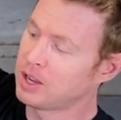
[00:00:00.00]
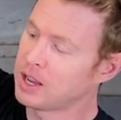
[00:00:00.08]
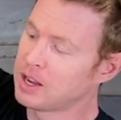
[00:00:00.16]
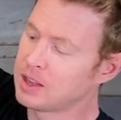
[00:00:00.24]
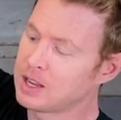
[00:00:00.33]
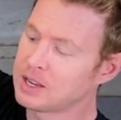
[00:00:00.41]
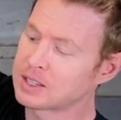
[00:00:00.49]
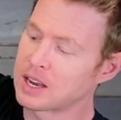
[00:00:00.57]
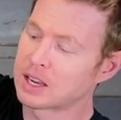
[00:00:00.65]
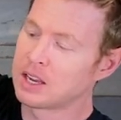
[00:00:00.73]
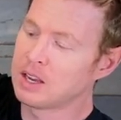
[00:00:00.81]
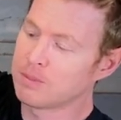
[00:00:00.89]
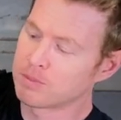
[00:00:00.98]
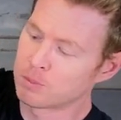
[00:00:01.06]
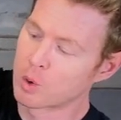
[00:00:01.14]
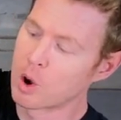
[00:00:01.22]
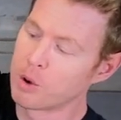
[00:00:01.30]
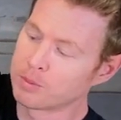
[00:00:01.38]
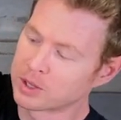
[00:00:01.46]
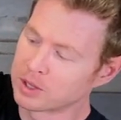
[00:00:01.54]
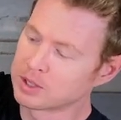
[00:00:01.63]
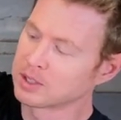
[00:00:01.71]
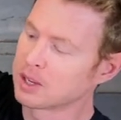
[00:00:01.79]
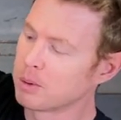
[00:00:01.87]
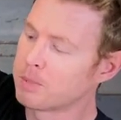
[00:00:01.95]
And in this, I keep rope. So this
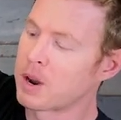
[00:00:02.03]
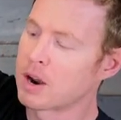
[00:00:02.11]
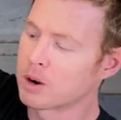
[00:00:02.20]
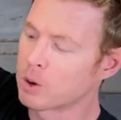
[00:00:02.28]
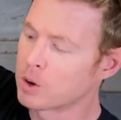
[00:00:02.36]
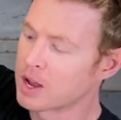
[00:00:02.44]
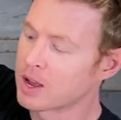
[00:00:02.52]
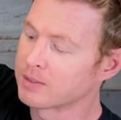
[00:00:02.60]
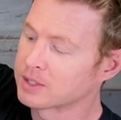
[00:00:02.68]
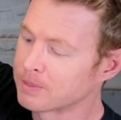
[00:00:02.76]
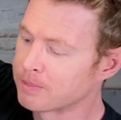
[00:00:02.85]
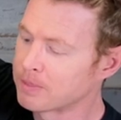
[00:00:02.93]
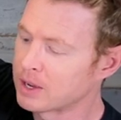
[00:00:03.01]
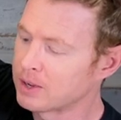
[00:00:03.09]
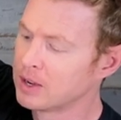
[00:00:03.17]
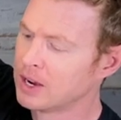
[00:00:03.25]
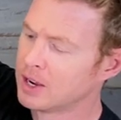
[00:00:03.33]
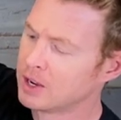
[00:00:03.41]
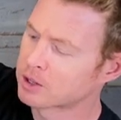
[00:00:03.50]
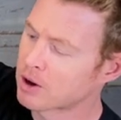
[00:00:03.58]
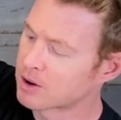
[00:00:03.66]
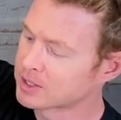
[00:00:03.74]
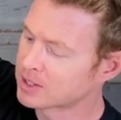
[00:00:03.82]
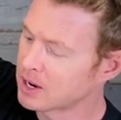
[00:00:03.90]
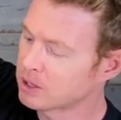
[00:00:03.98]
is going to be paracord. I have some uh,
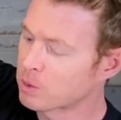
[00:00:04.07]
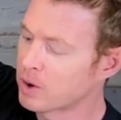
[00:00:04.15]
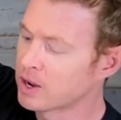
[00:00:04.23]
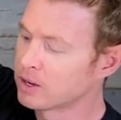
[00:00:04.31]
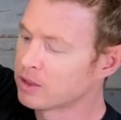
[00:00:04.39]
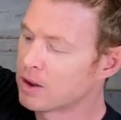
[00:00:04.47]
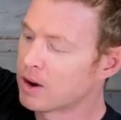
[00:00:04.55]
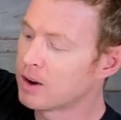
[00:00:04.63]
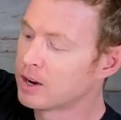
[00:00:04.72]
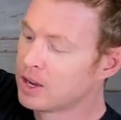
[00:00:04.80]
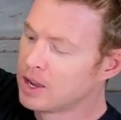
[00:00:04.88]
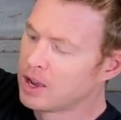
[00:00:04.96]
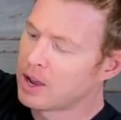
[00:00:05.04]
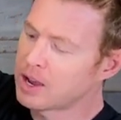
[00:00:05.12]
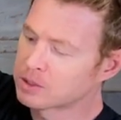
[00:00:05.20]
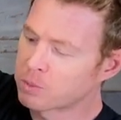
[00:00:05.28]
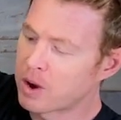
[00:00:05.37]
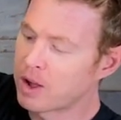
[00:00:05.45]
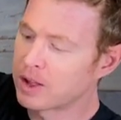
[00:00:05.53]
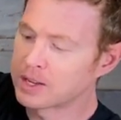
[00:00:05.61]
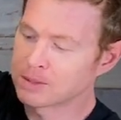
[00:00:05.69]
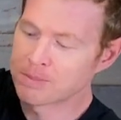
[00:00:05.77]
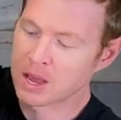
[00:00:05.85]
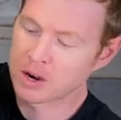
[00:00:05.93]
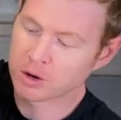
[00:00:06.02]
tarred seine twine in there, as well as
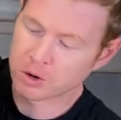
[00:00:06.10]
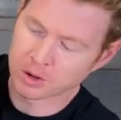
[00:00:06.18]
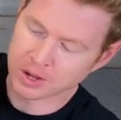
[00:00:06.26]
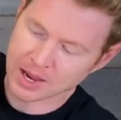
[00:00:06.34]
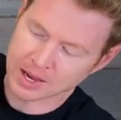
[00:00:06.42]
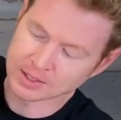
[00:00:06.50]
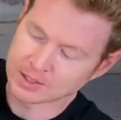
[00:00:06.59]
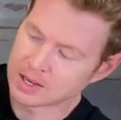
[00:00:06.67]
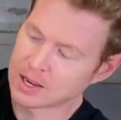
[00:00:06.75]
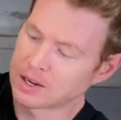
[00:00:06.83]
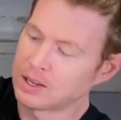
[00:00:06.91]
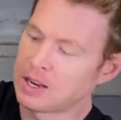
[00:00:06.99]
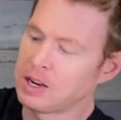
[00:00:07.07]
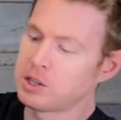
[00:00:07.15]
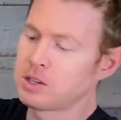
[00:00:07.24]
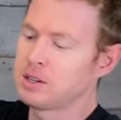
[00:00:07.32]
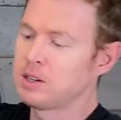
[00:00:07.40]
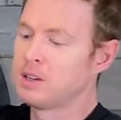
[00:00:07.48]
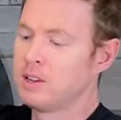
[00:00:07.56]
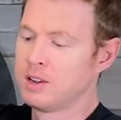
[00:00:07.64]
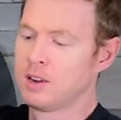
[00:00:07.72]
medical and sanitation.